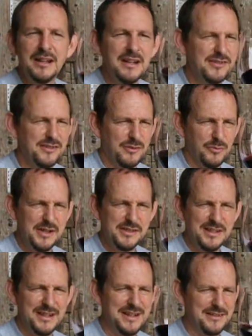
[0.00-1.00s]
Let's not
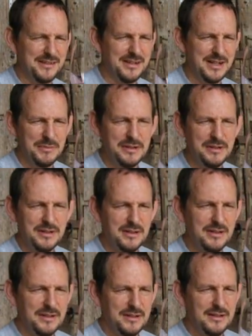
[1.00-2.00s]
waste any time.
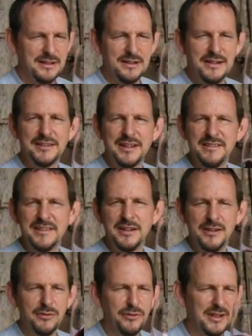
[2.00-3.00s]
Let's get the
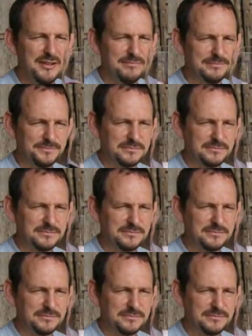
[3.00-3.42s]
nose in